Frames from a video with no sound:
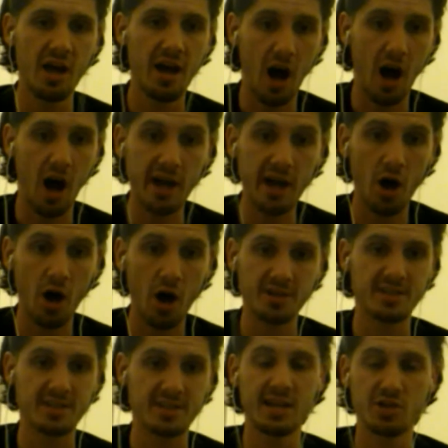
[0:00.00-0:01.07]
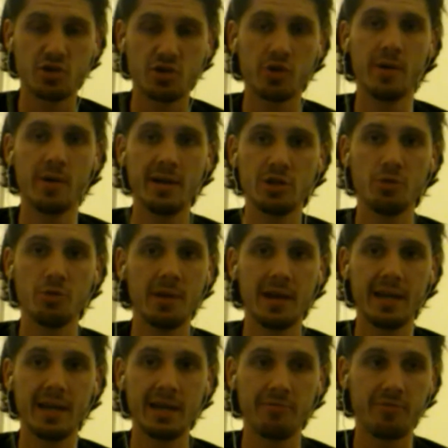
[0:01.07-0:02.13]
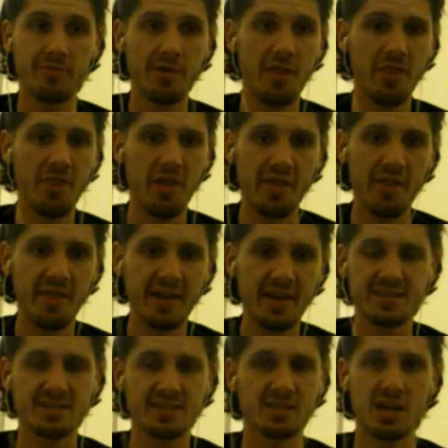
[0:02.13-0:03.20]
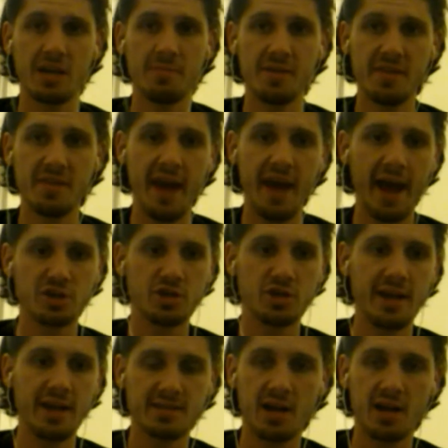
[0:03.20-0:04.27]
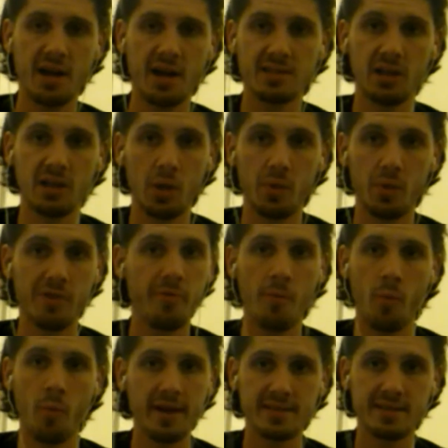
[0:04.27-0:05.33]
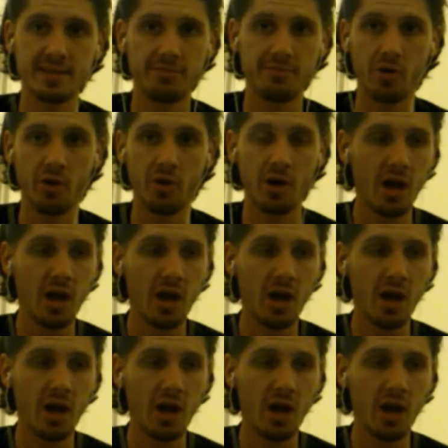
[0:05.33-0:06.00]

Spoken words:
I honestly, truly do believe that this is going to be the next gen title that we've been waiting for.